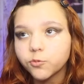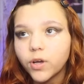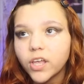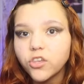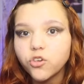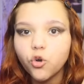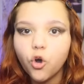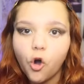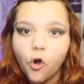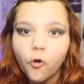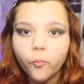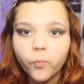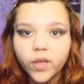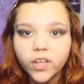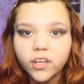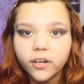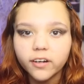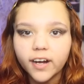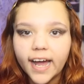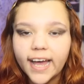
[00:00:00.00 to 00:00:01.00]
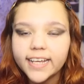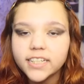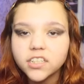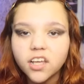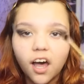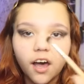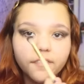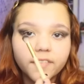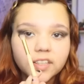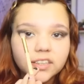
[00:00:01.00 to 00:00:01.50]
when you open your eyes,
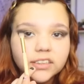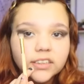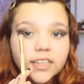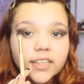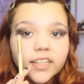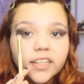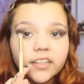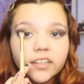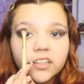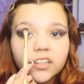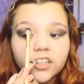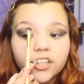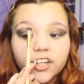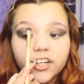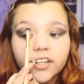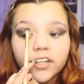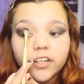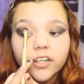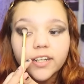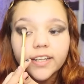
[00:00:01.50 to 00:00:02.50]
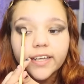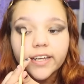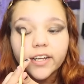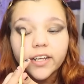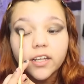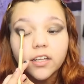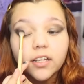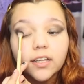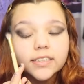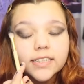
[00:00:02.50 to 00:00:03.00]
obviously your
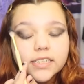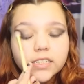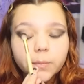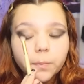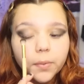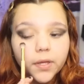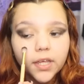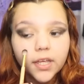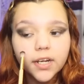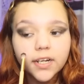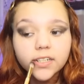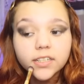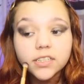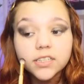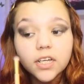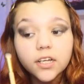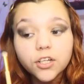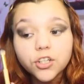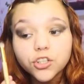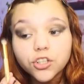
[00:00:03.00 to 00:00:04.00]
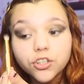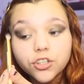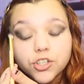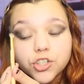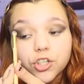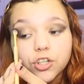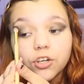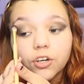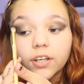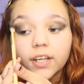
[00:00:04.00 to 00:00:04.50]
lid disappears. So you
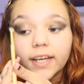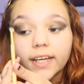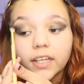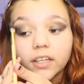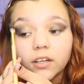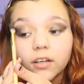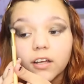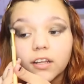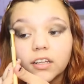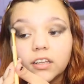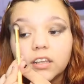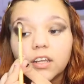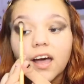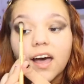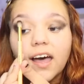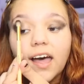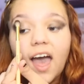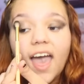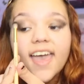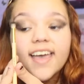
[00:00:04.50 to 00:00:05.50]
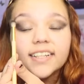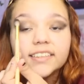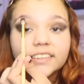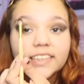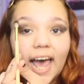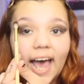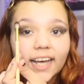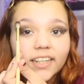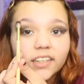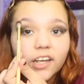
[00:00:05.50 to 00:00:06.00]
should go like, not
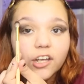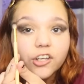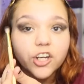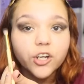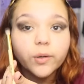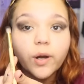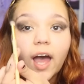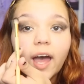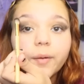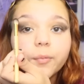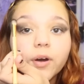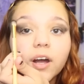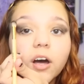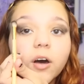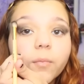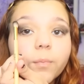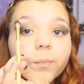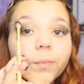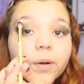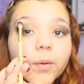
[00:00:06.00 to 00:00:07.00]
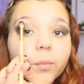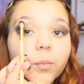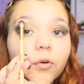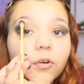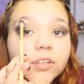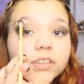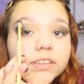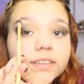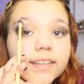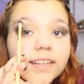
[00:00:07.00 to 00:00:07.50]
exactly on your eyebrow, but
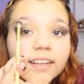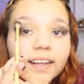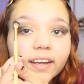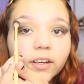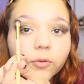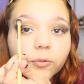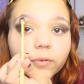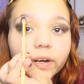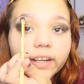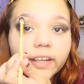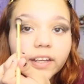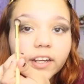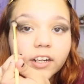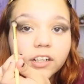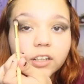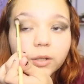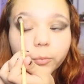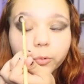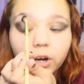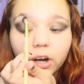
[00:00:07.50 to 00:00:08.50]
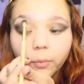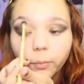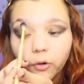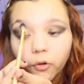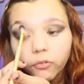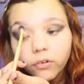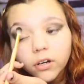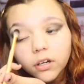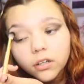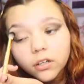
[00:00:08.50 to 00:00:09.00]
mostly like right here in the brow bone.